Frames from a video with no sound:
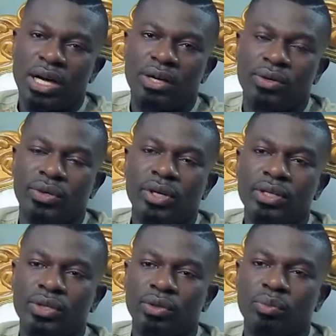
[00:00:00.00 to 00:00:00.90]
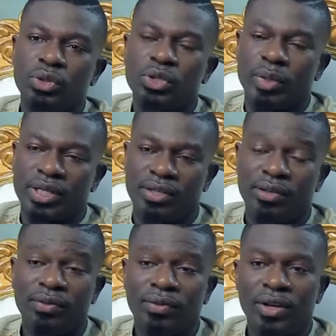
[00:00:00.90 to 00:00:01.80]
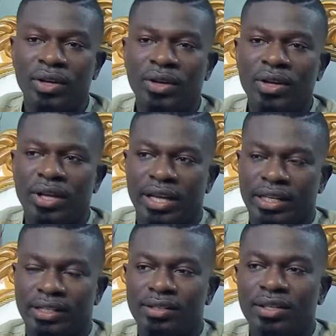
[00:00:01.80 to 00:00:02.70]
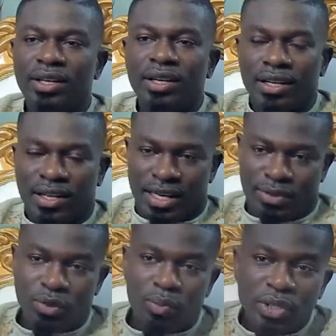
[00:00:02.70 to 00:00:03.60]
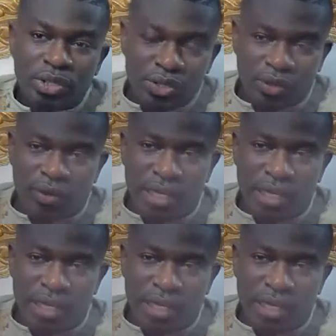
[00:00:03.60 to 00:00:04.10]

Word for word: that I could really, you know, push myself. And I took pictures of